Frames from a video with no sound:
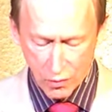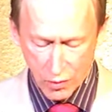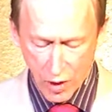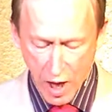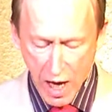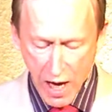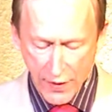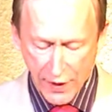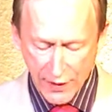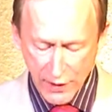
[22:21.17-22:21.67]

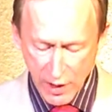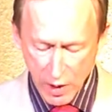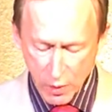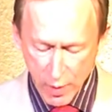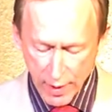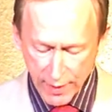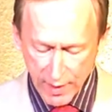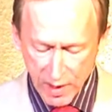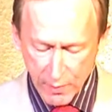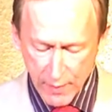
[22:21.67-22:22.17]
This is what
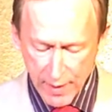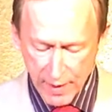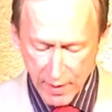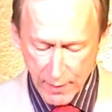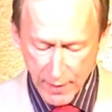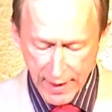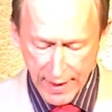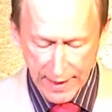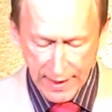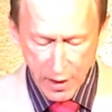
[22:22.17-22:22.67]
is meant
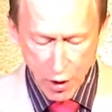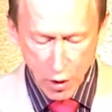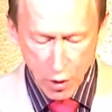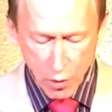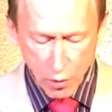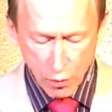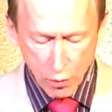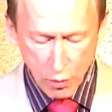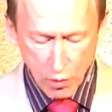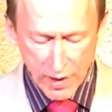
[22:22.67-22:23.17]
by
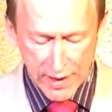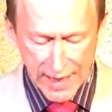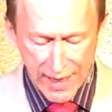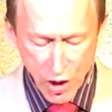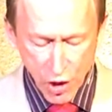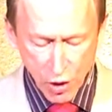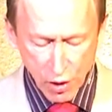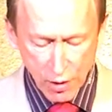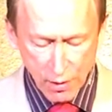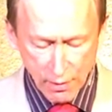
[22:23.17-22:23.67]
creation,
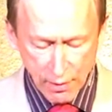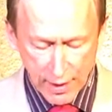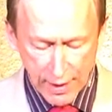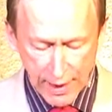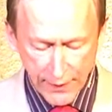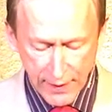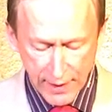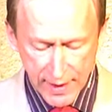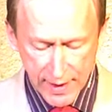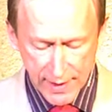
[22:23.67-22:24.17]
and the
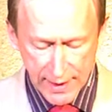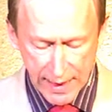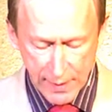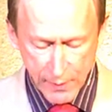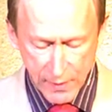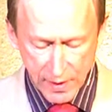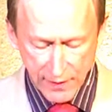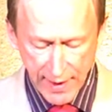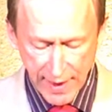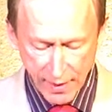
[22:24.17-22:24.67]
statement
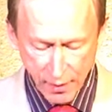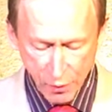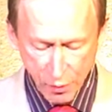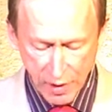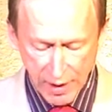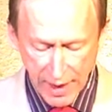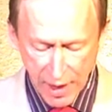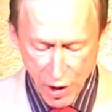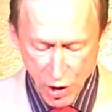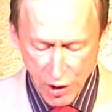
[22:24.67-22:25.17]
that
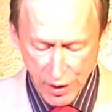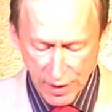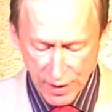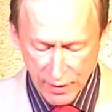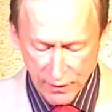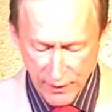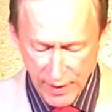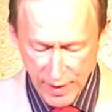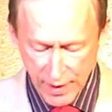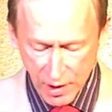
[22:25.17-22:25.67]
creation is
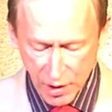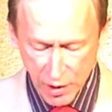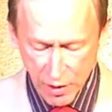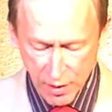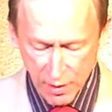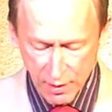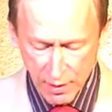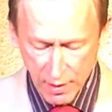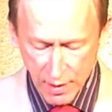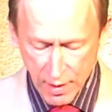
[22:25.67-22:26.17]
finished
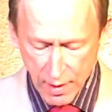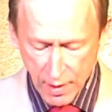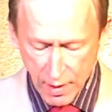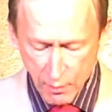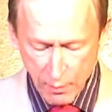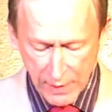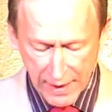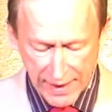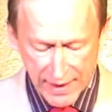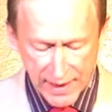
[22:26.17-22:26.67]

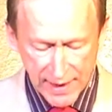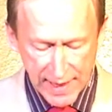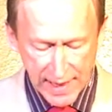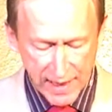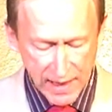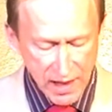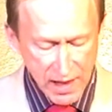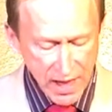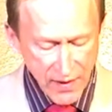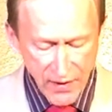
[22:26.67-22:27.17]
means that
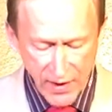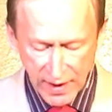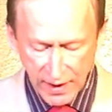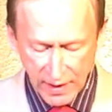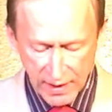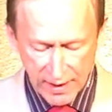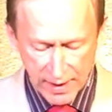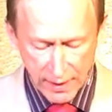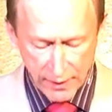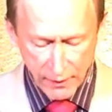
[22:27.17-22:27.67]
nothing is
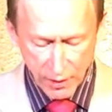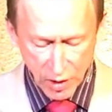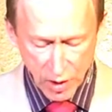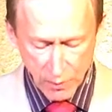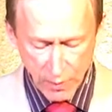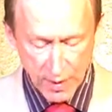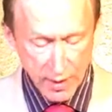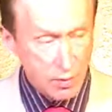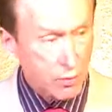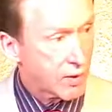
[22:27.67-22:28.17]
ever to be
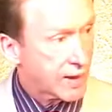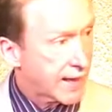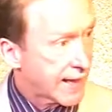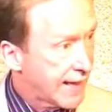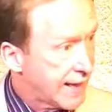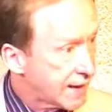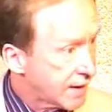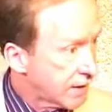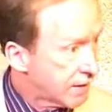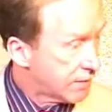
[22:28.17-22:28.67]

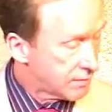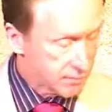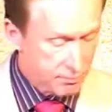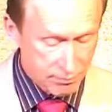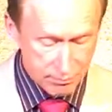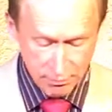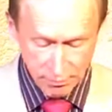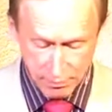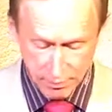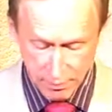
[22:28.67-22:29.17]
created,
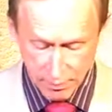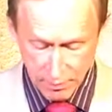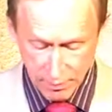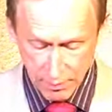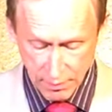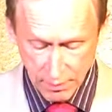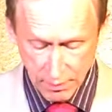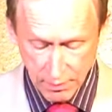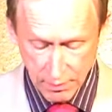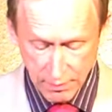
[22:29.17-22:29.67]

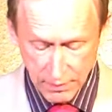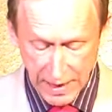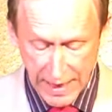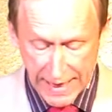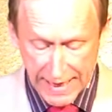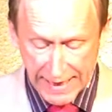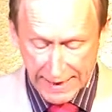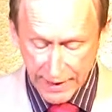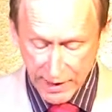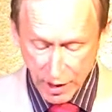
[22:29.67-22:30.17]

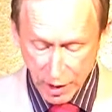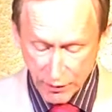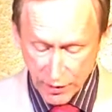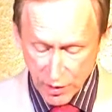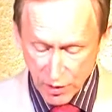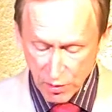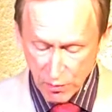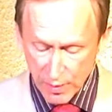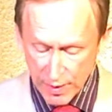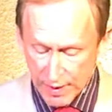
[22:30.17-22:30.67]
it is only to
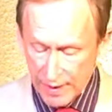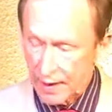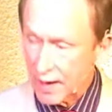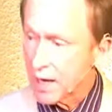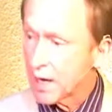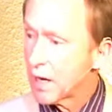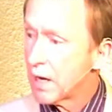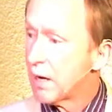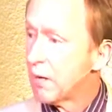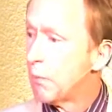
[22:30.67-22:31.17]
be
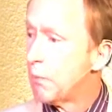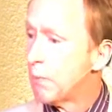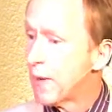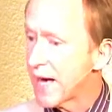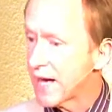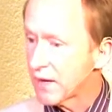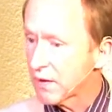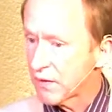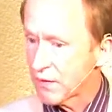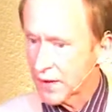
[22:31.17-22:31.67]

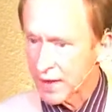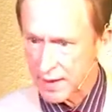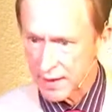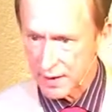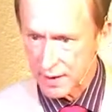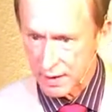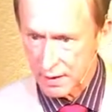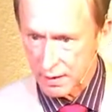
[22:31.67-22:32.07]
manifested.